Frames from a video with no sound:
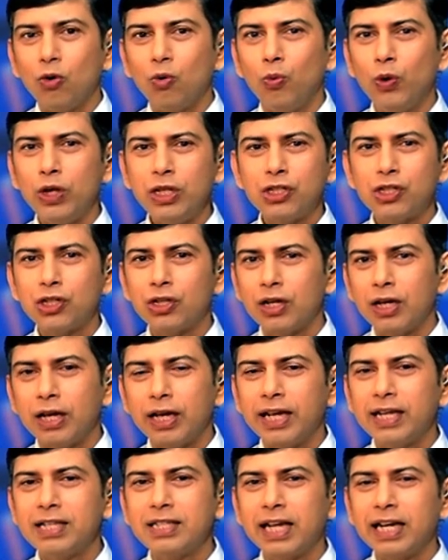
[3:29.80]
which
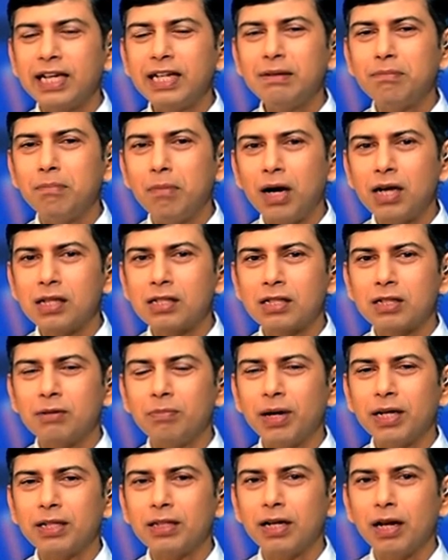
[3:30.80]
is getting masked
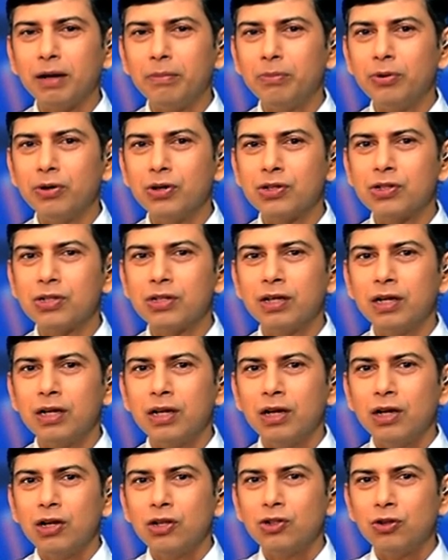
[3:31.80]
by the numbers.
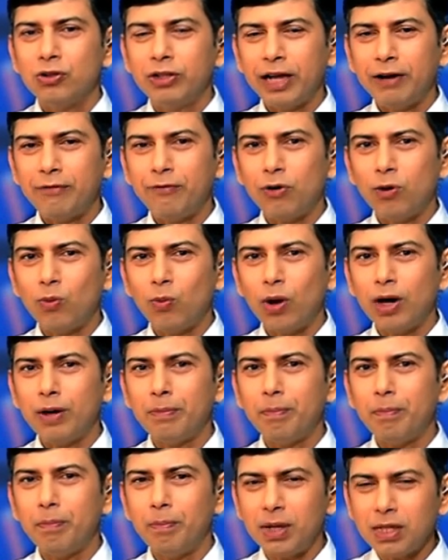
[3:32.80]
So therefore,
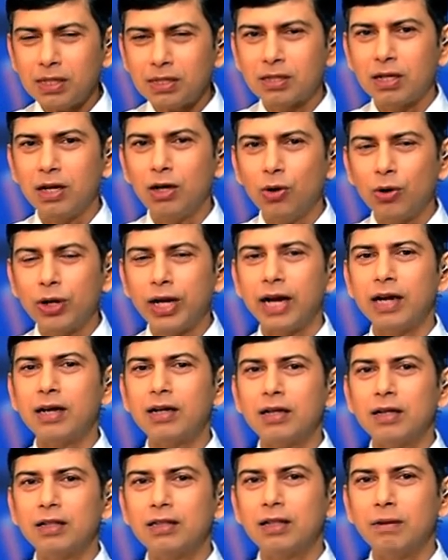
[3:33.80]
one must look
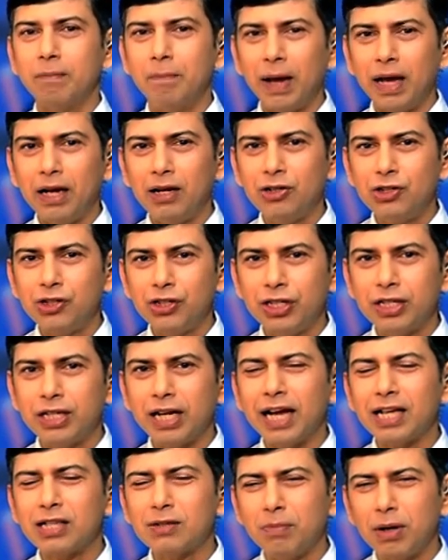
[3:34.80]
at the balance sheet
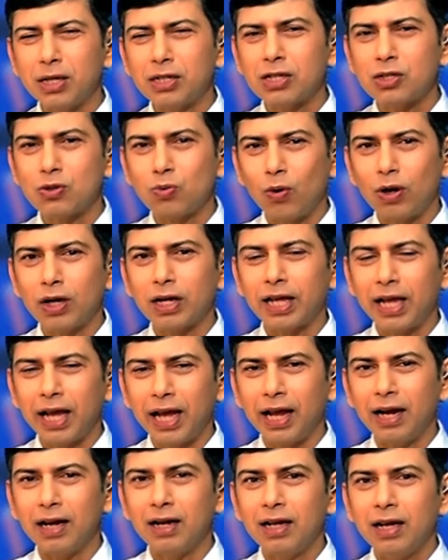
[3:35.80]
as much as one
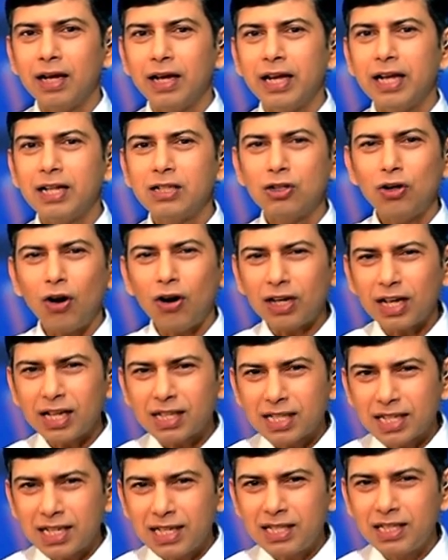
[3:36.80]
can. It's not
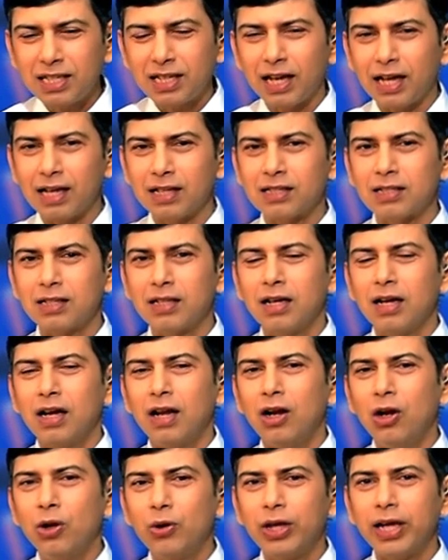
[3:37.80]
as easy as
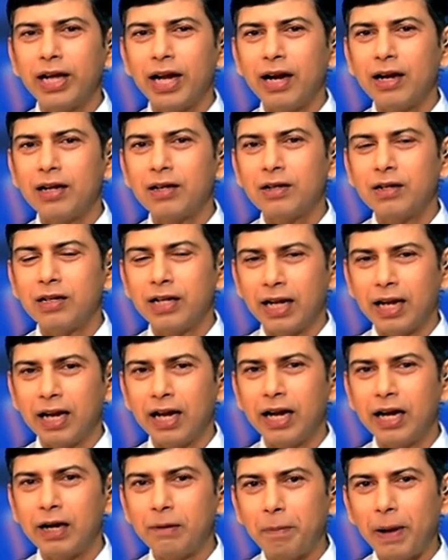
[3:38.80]
looking at
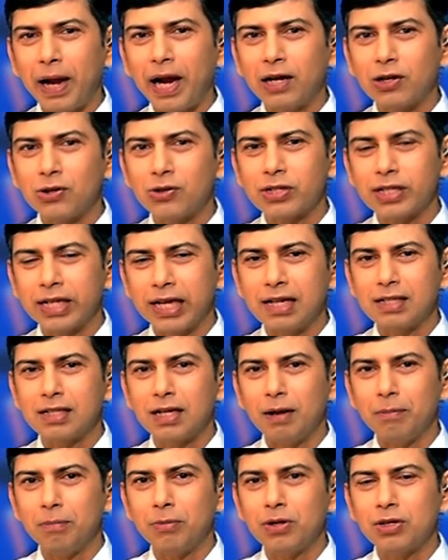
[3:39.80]
declared PAT or sales
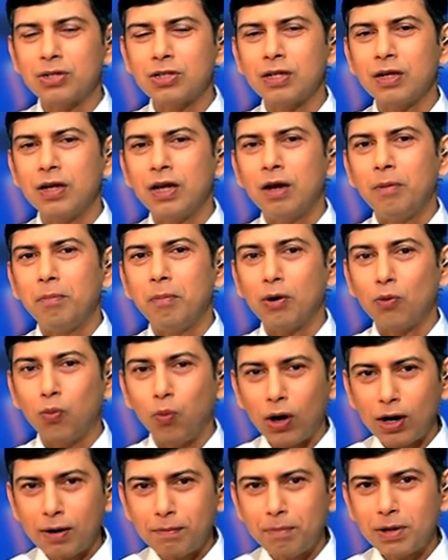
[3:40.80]
numbers, but
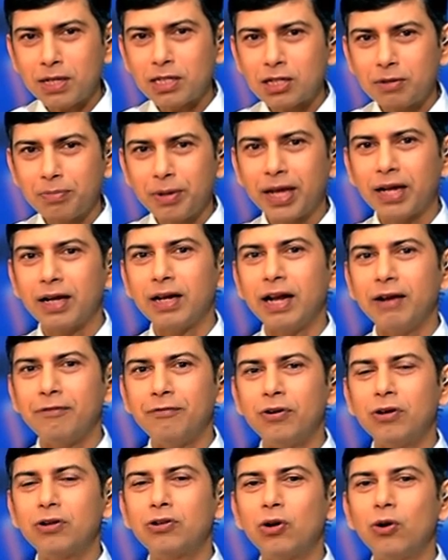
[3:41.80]
one must make an
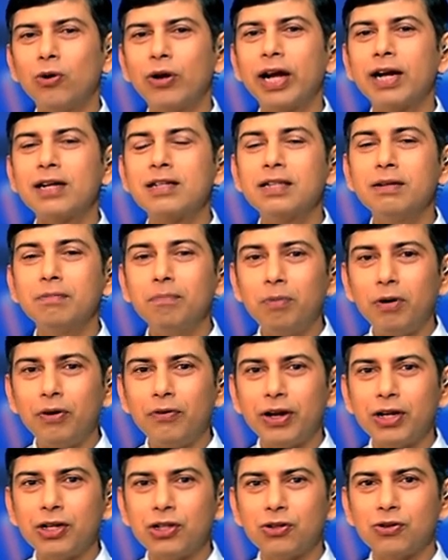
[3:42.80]
effort to look at simple
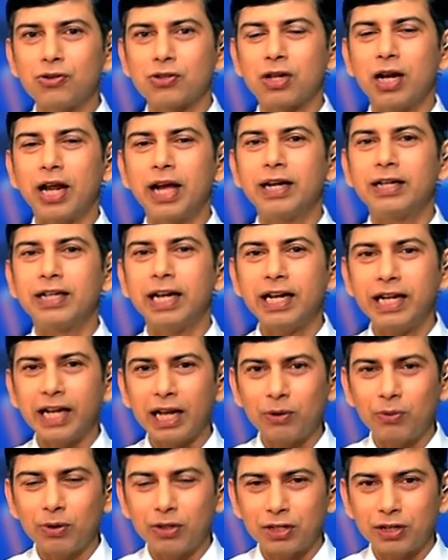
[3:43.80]
ratios like debt
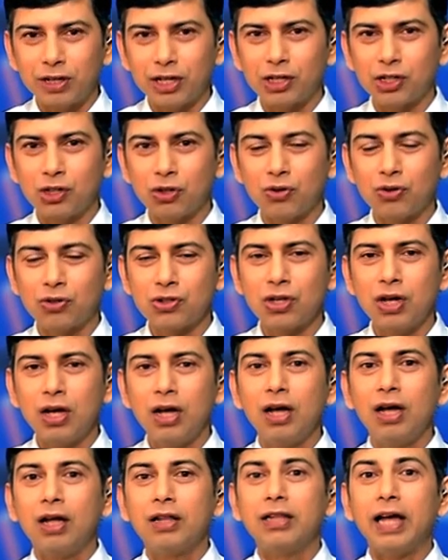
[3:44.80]
equity ratios,
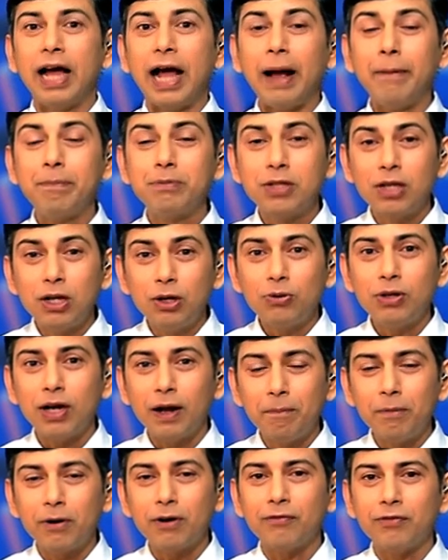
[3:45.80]
the absolute
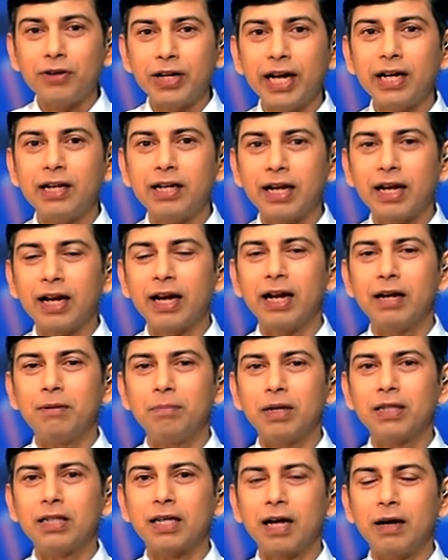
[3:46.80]
number of debt declared
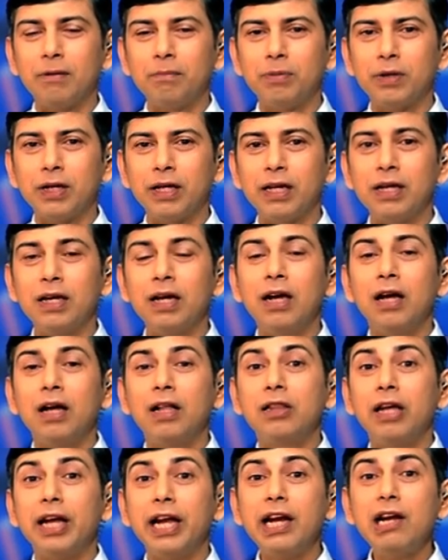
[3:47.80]
by the company,
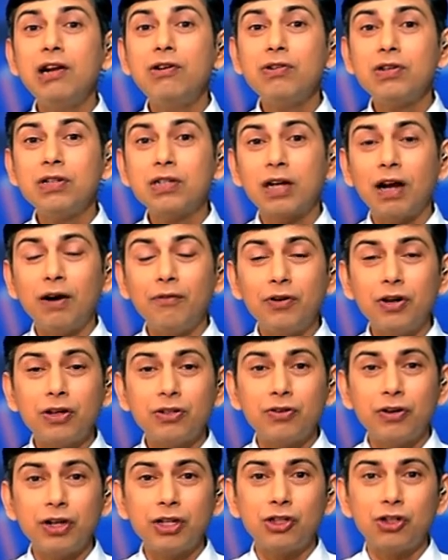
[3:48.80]
the interest
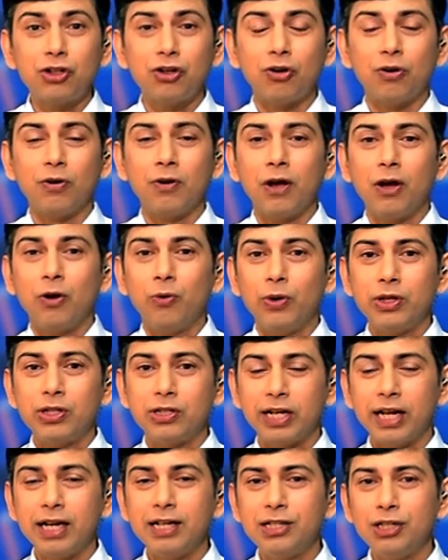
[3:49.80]
coverage ratio, which
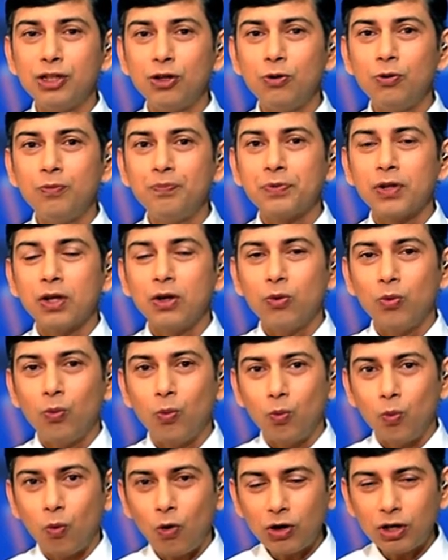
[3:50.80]
tells you
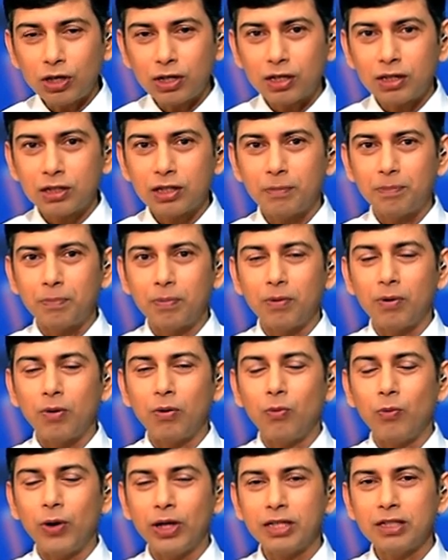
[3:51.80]

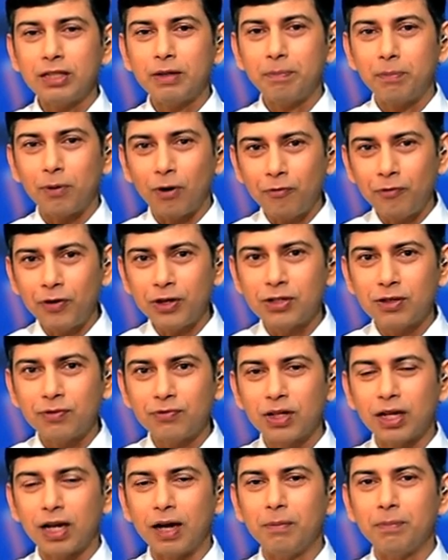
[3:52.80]
whether the profits
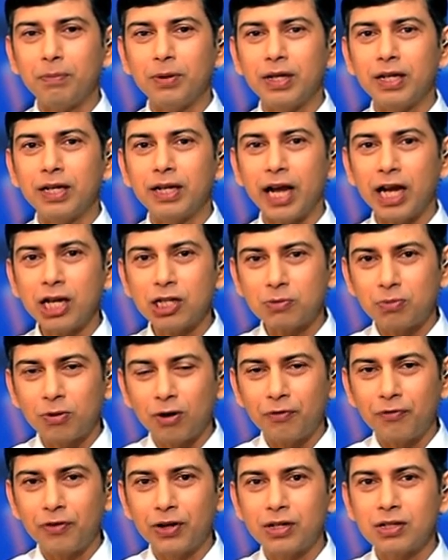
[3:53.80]
of the company, cash
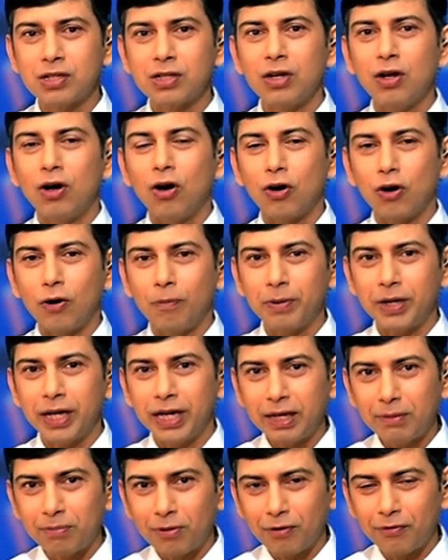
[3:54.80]
profits or
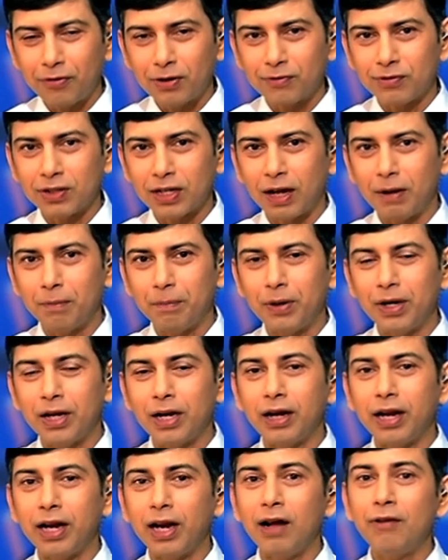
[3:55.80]
operating profit of the company,
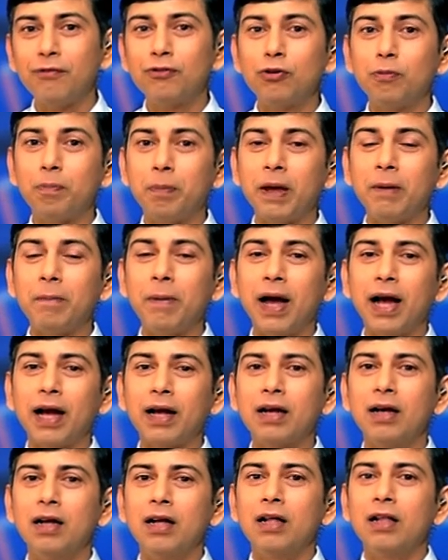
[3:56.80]
are enough to pay
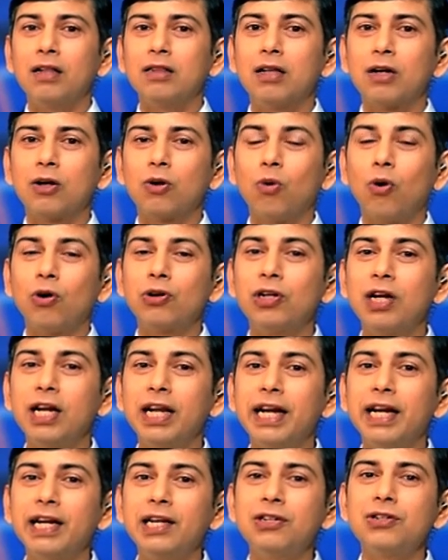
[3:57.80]
back the
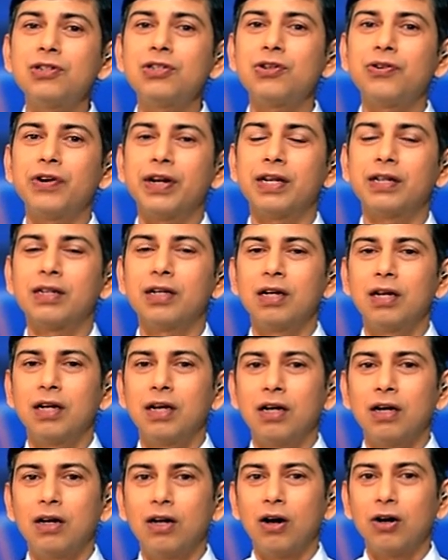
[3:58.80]
quarterly interest rate
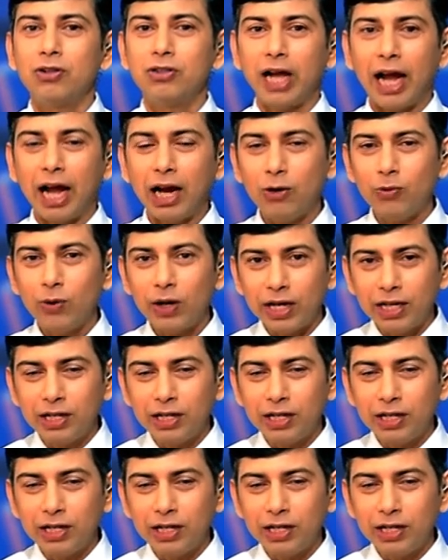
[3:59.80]
or the annual